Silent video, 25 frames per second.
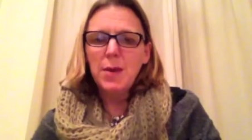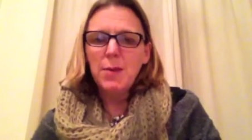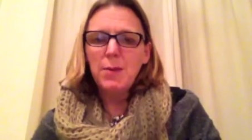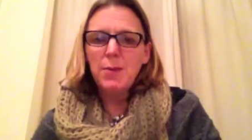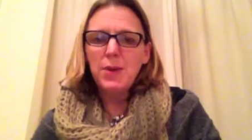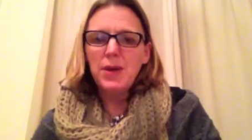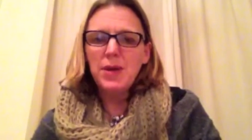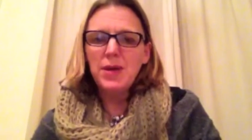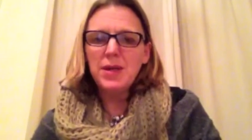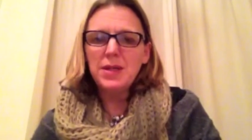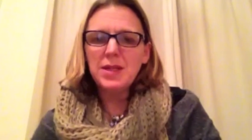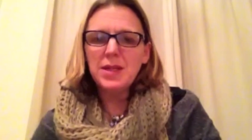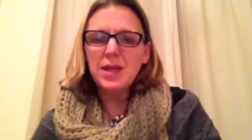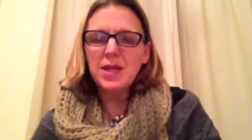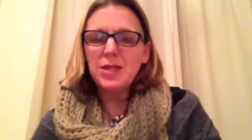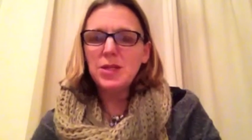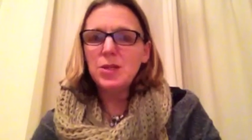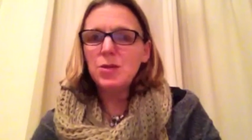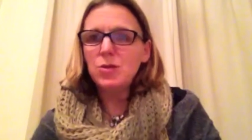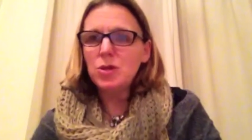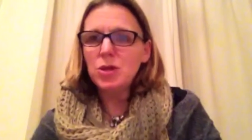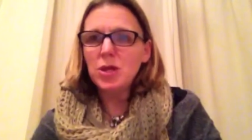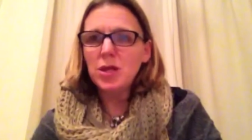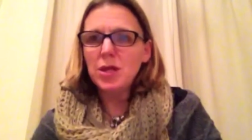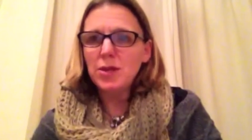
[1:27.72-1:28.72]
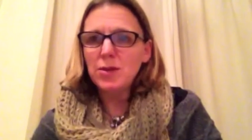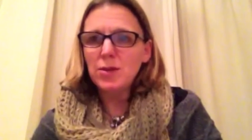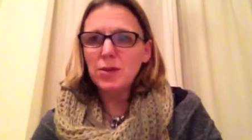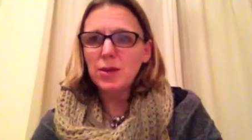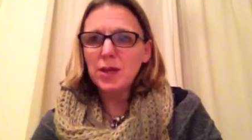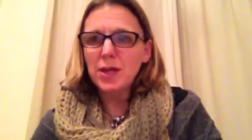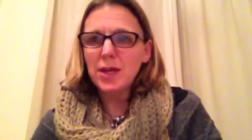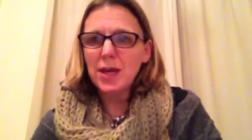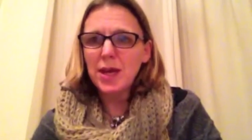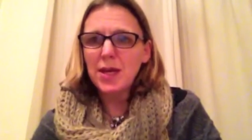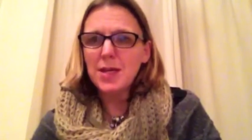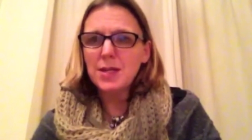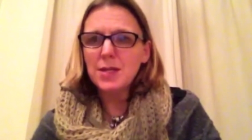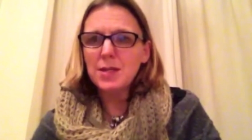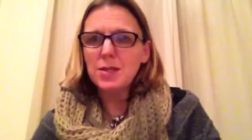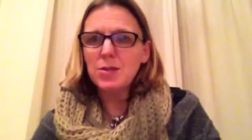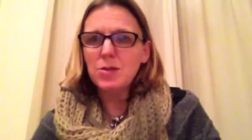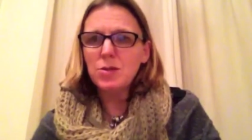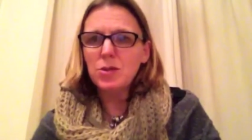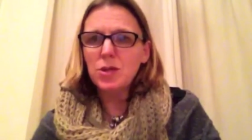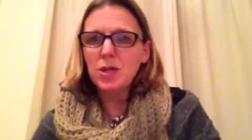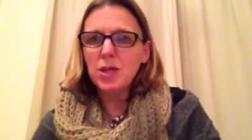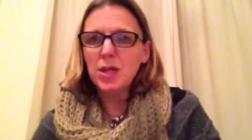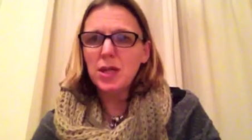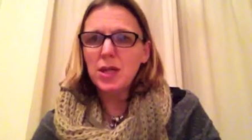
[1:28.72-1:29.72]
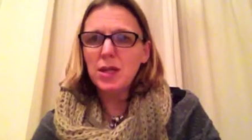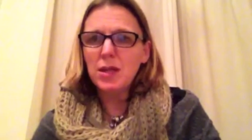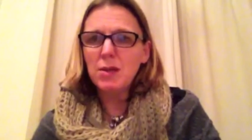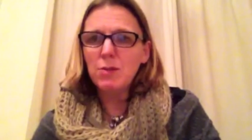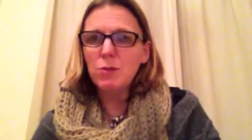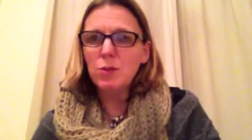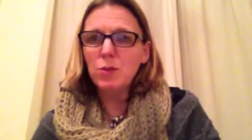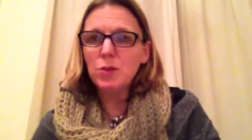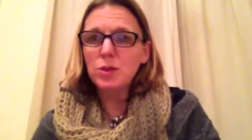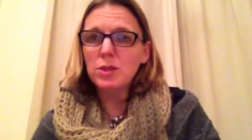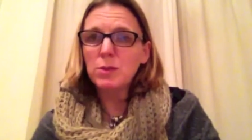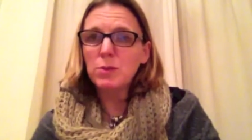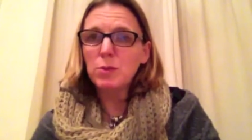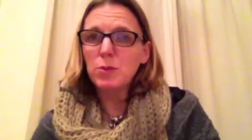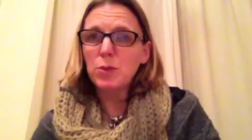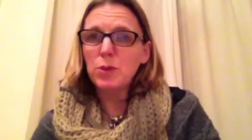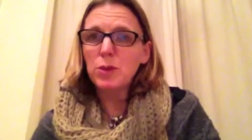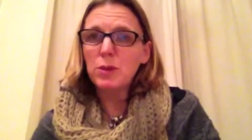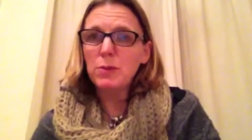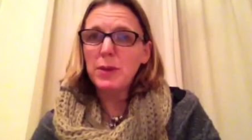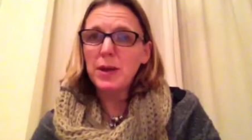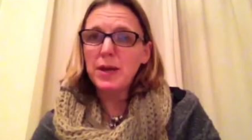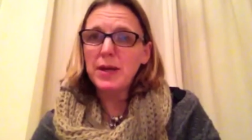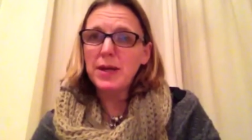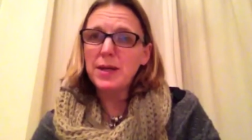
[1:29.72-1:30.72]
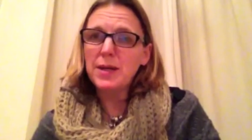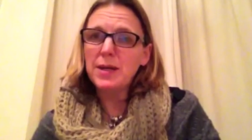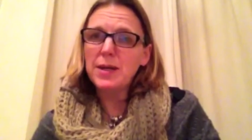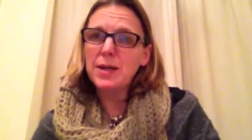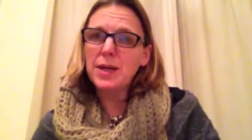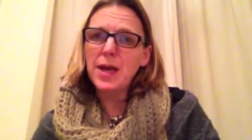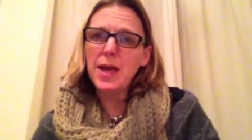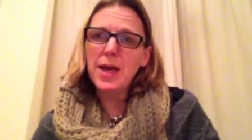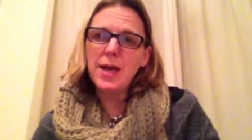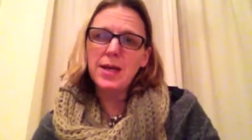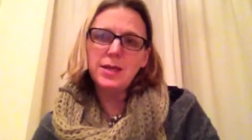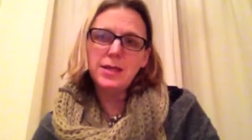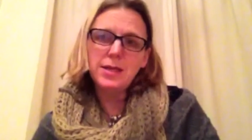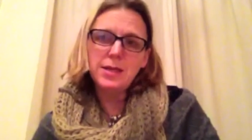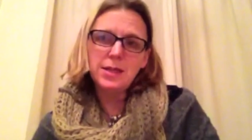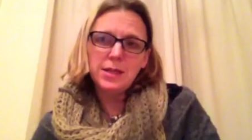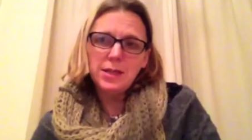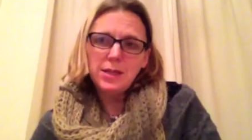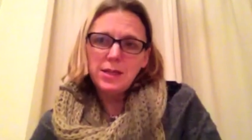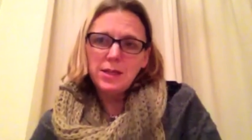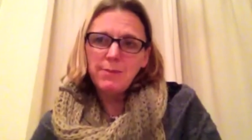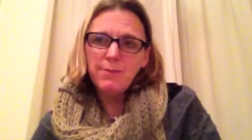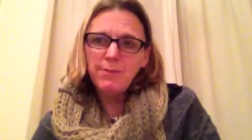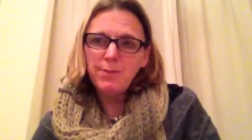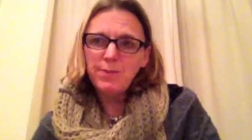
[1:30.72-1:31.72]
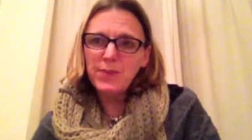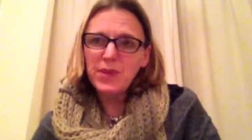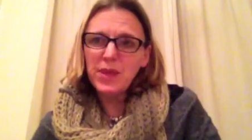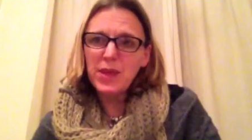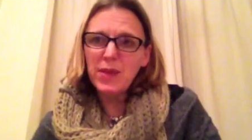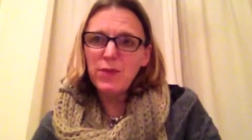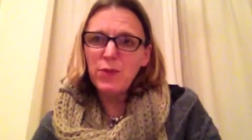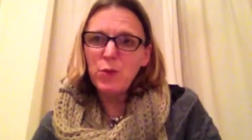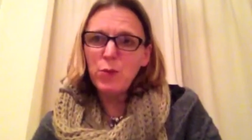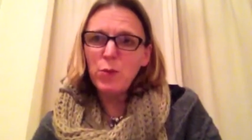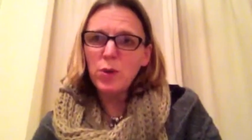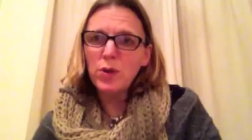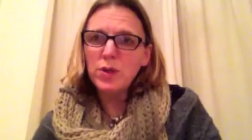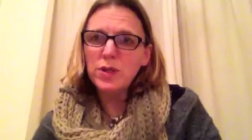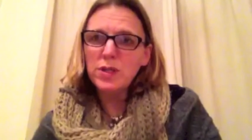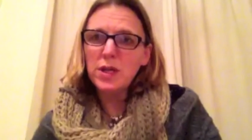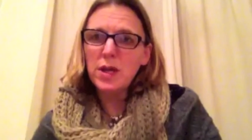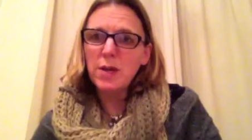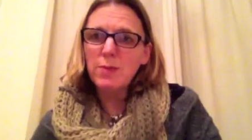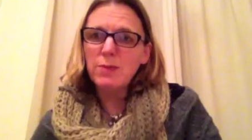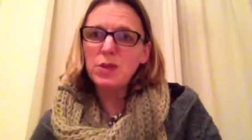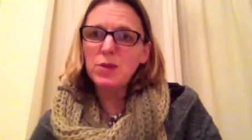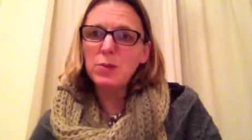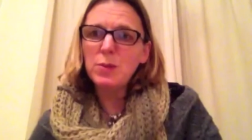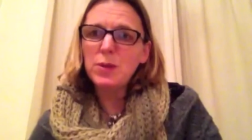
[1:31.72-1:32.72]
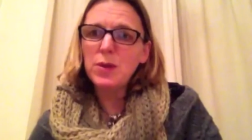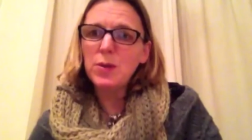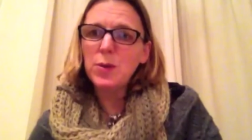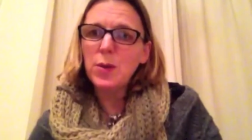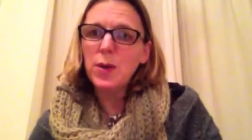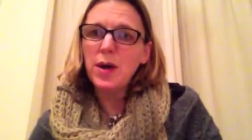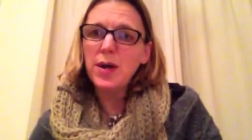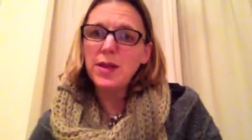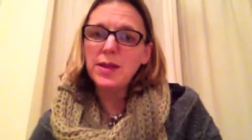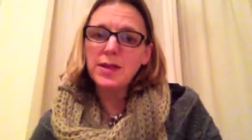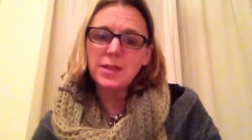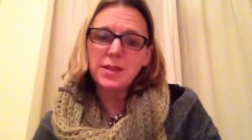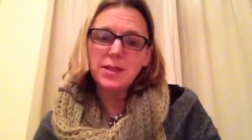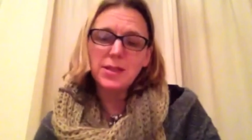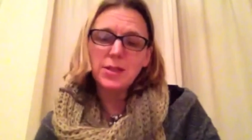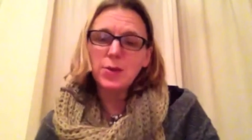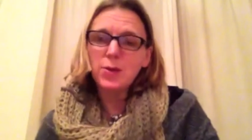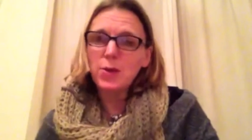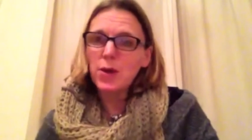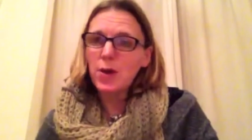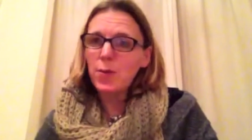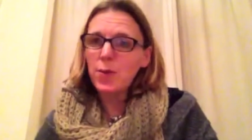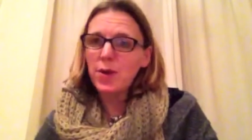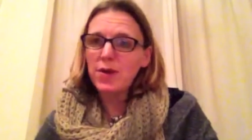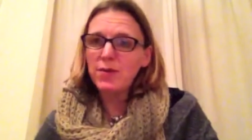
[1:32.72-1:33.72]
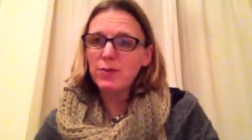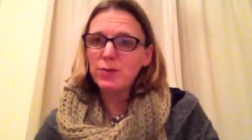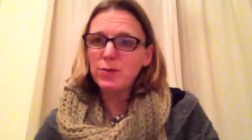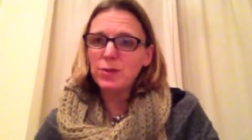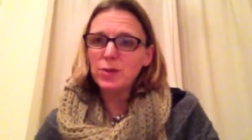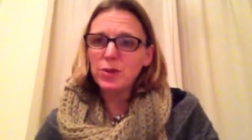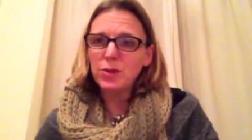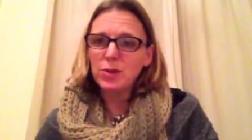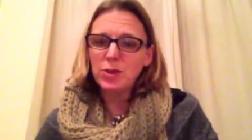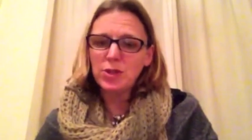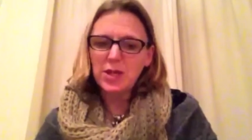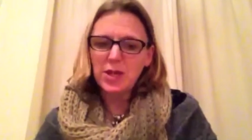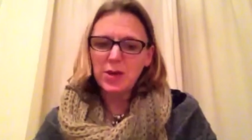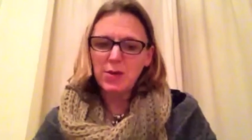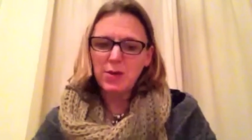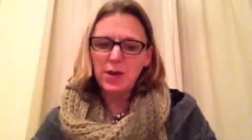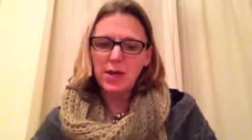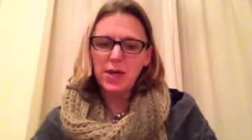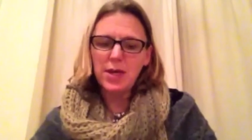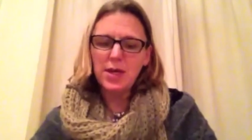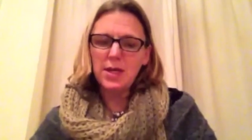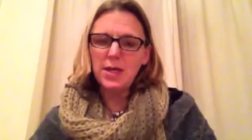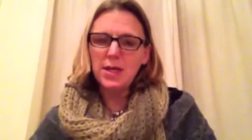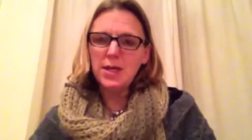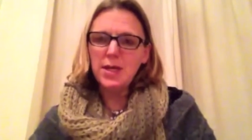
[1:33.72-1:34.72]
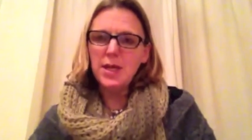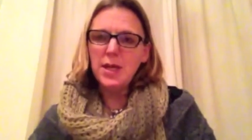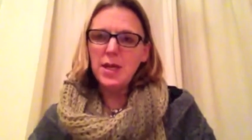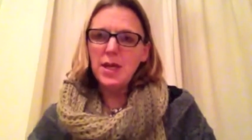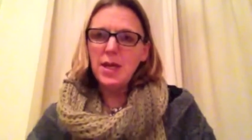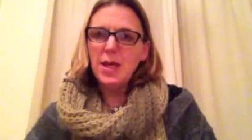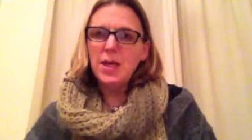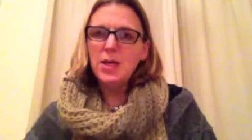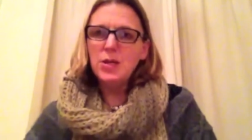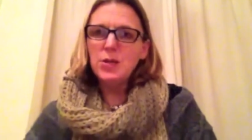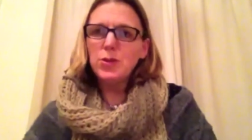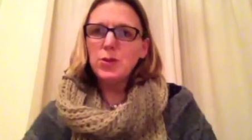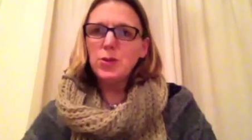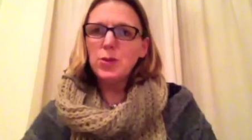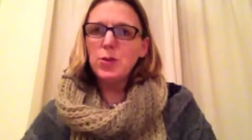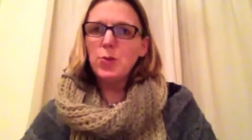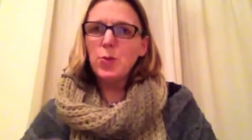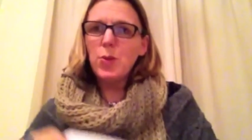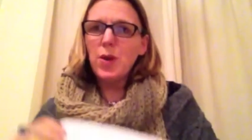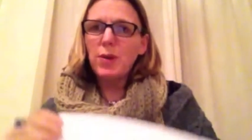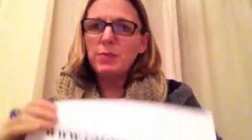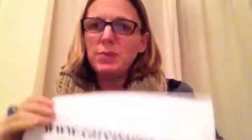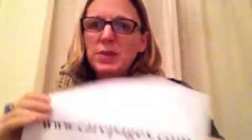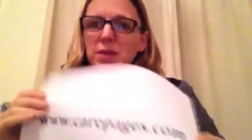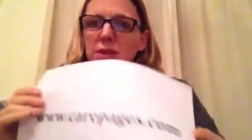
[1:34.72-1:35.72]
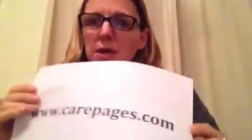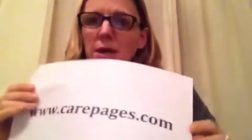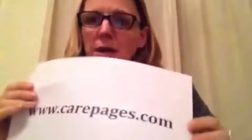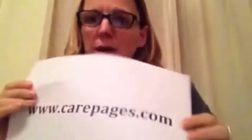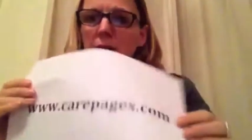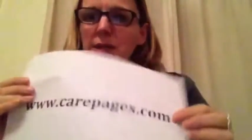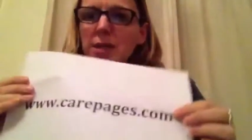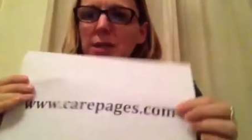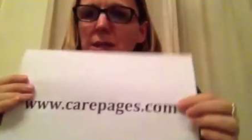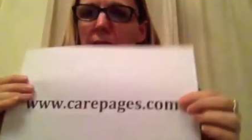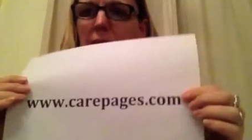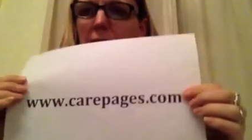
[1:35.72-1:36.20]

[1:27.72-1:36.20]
But that's usually not the case. Usually, the more support, the better. And if you want times to be quiet, this is a great way of also sharing it. So the website